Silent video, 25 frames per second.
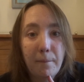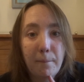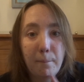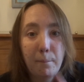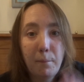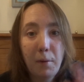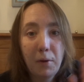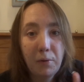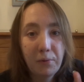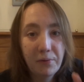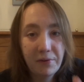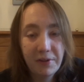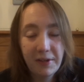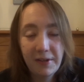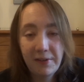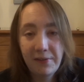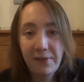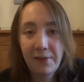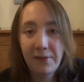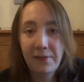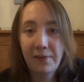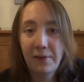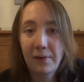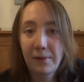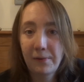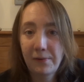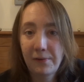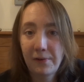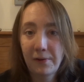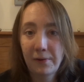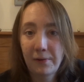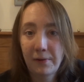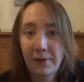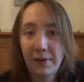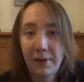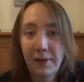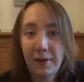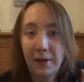Maltesers hot
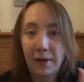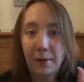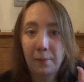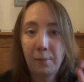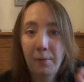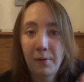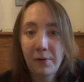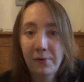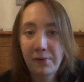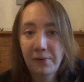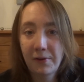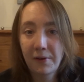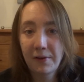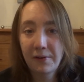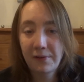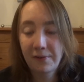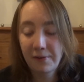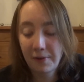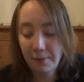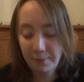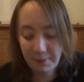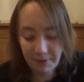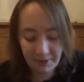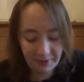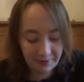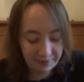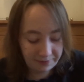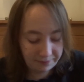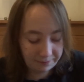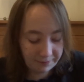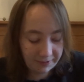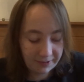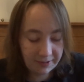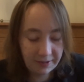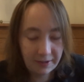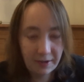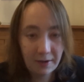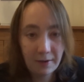chocolate that I was going to show in this
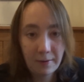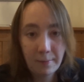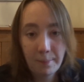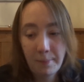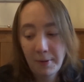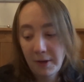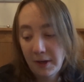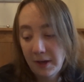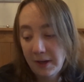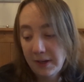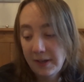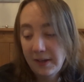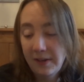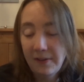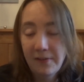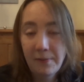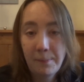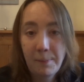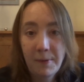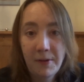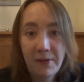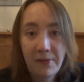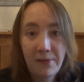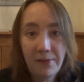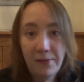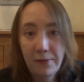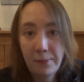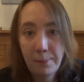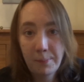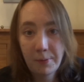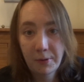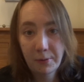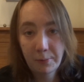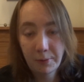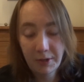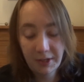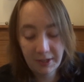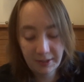video, but I need to be super
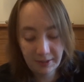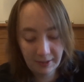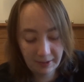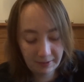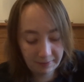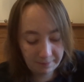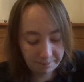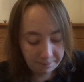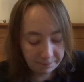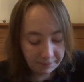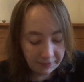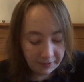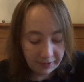quick now.